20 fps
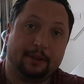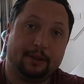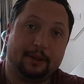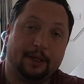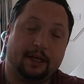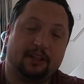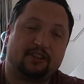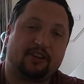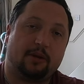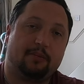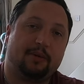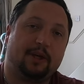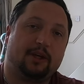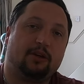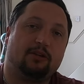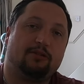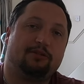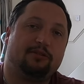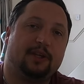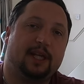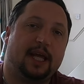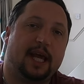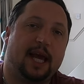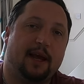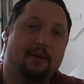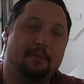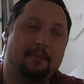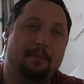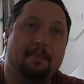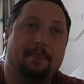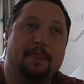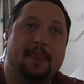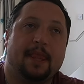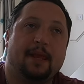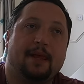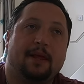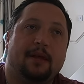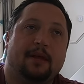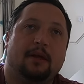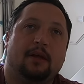It's going to be good for them
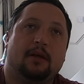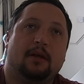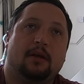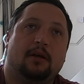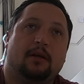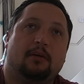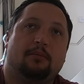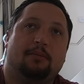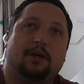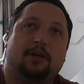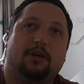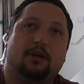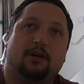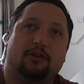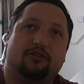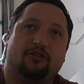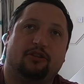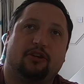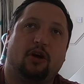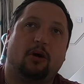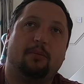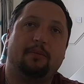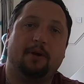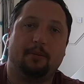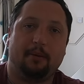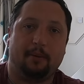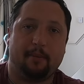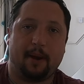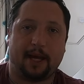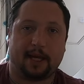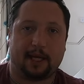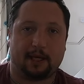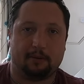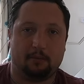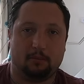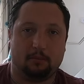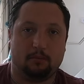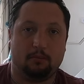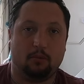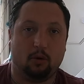because the company will be
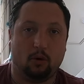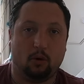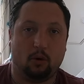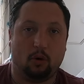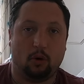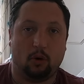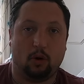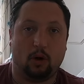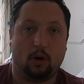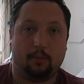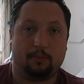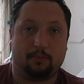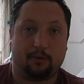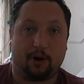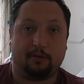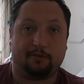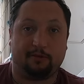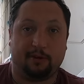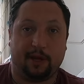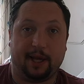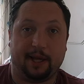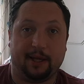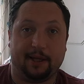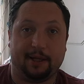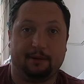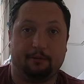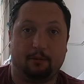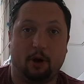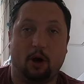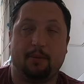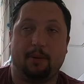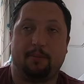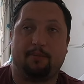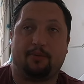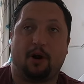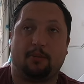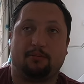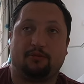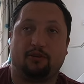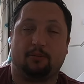making more profit, won't be
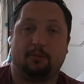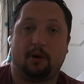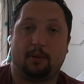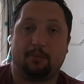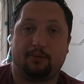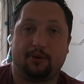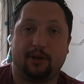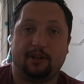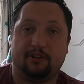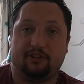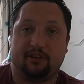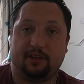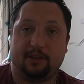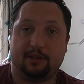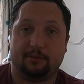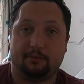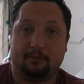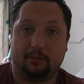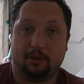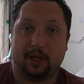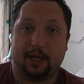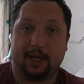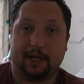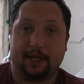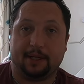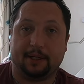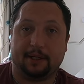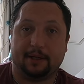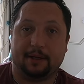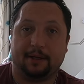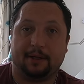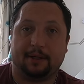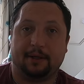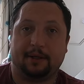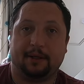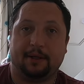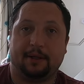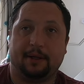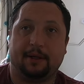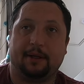propped up by printed money,
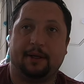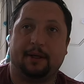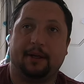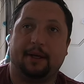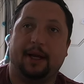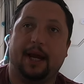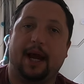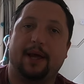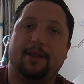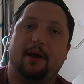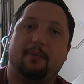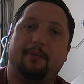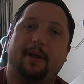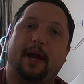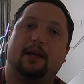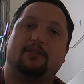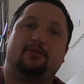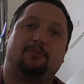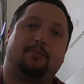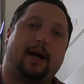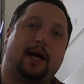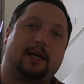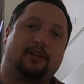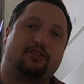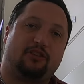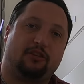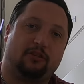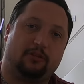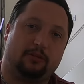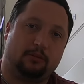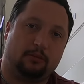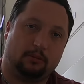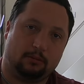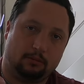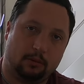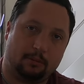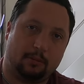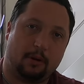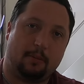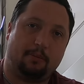and they'll be able to pass
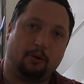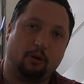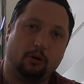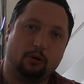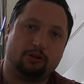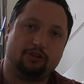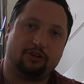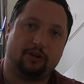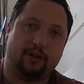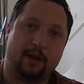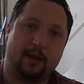a portion of their